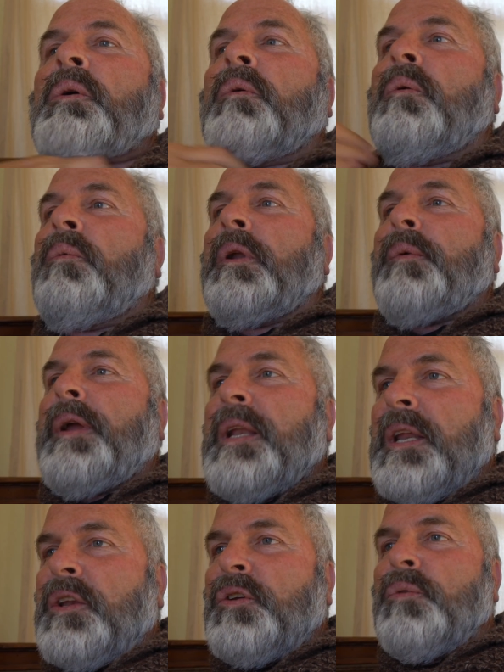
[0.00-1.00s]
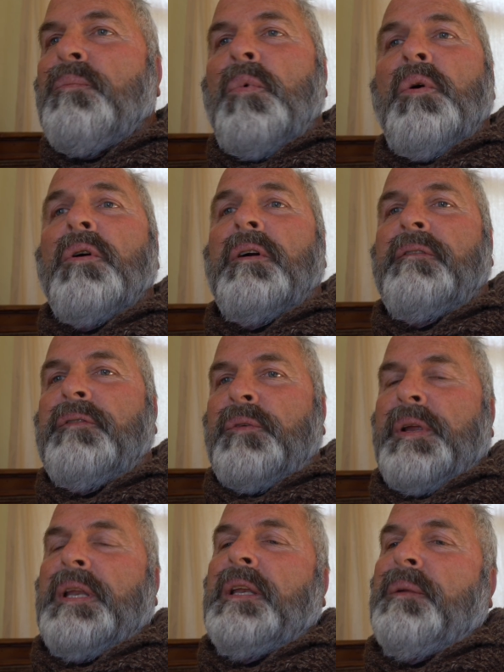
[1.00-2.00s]
Well, what do I need to do more of? Do
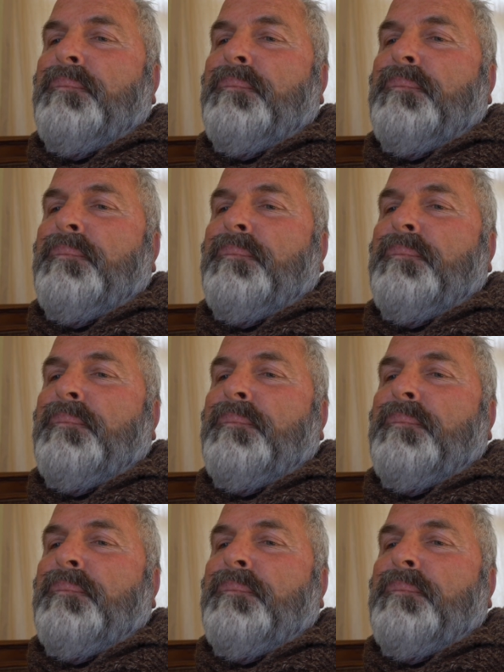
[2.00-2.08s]
I need